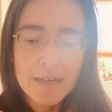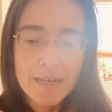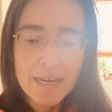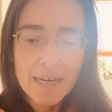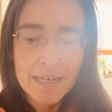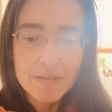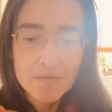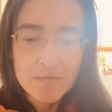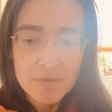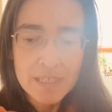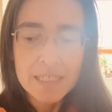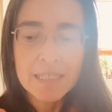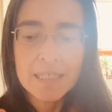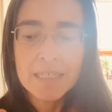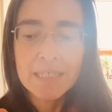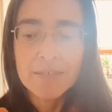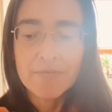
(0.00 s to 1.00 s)
I
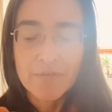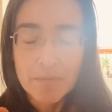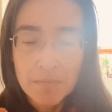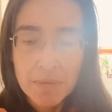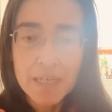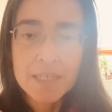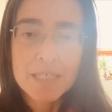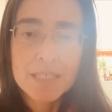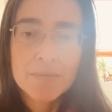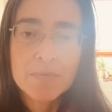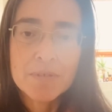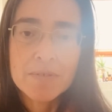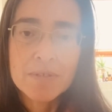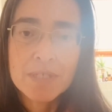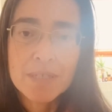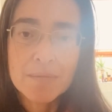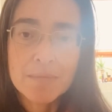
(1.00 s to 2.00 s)
really, from my
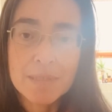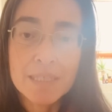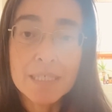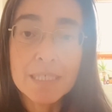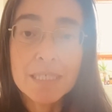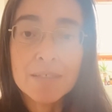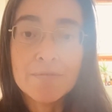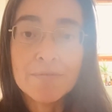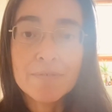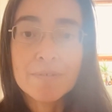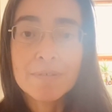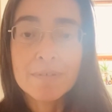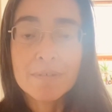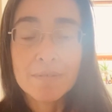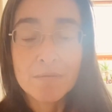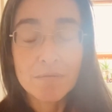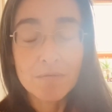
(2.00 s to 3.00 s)
experience, I believe,
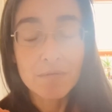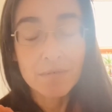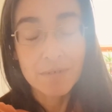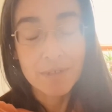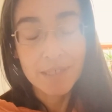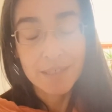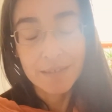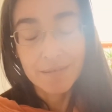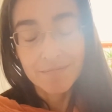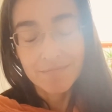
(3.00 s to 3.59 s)
or I,